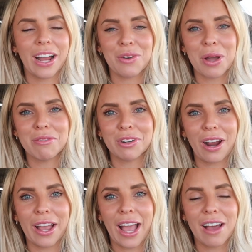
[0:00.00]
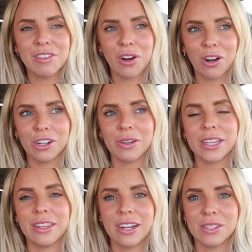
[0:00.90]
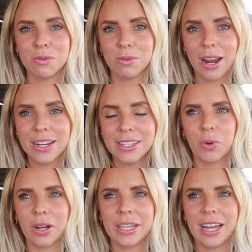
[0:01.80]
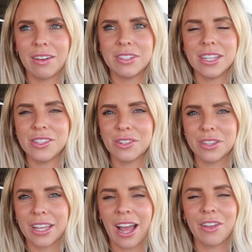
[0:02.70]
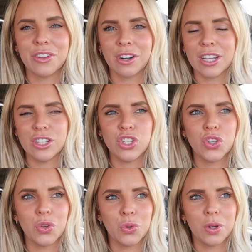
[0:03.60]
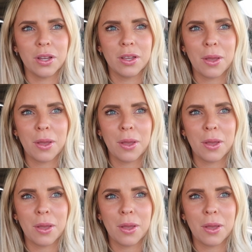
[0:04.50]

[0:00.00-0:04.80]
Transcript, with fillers: However, I have an artery that is right where he'd have to insert the catheter into